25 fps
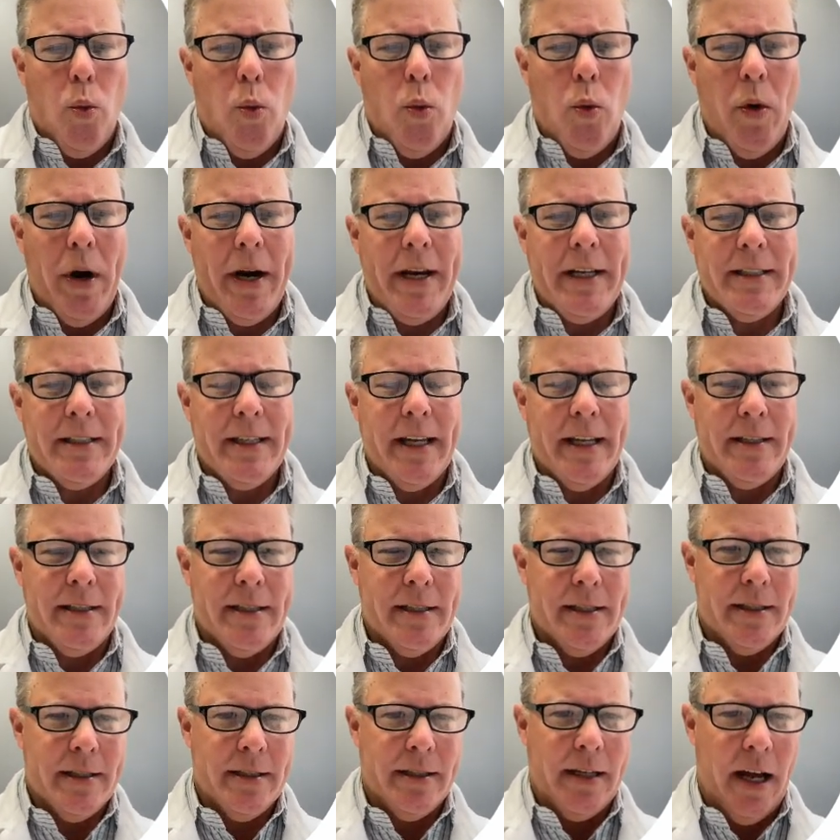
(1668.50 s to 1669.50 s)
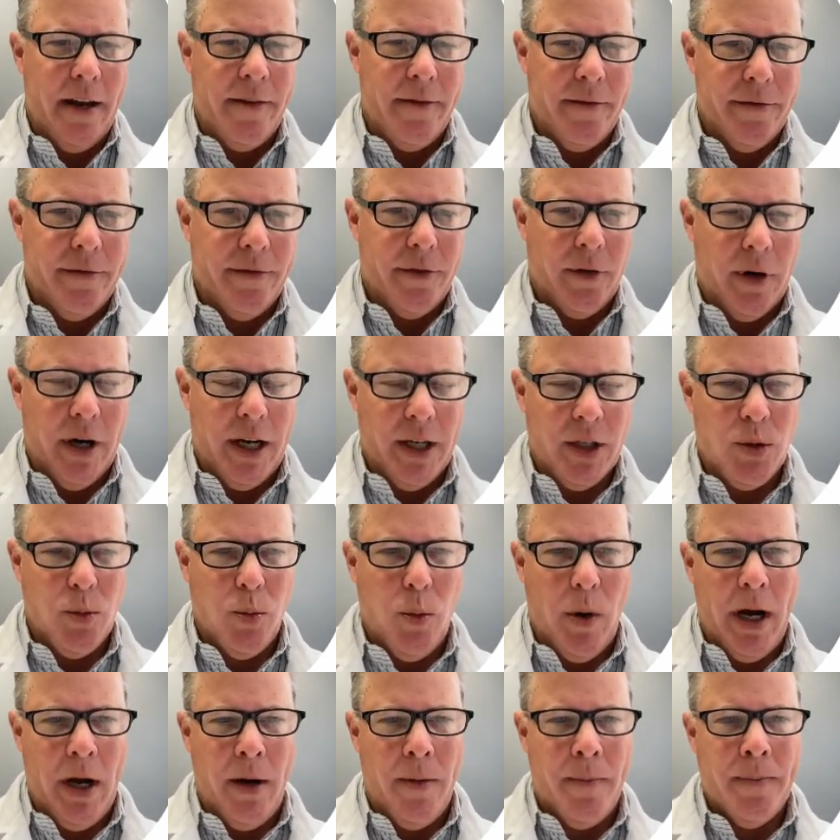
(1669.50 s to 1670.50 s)
what has that done for us?
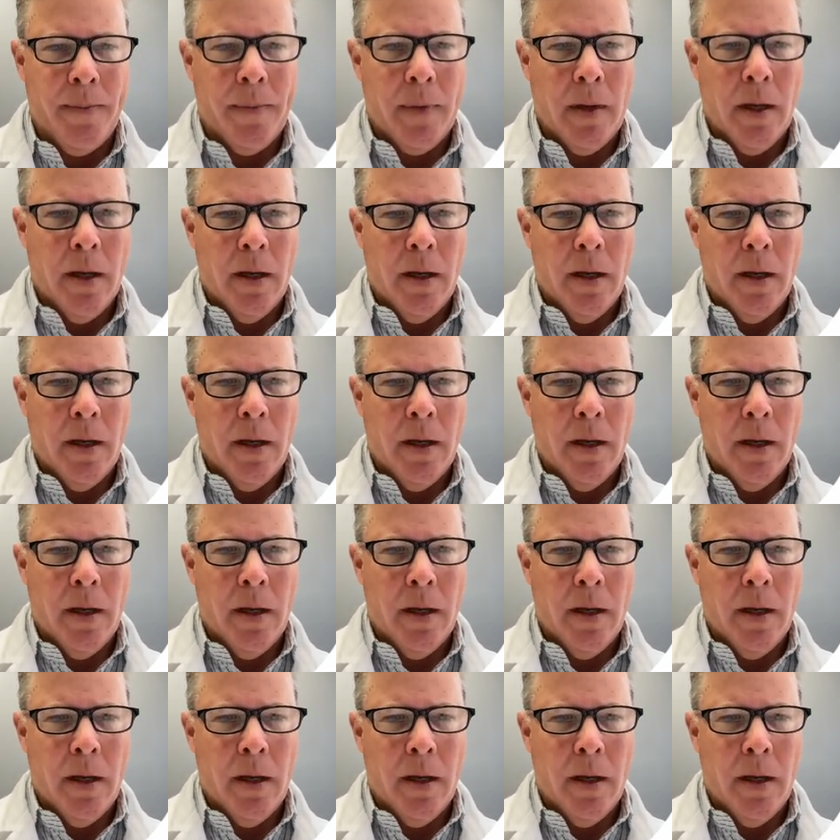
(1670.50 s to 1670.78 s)
Well,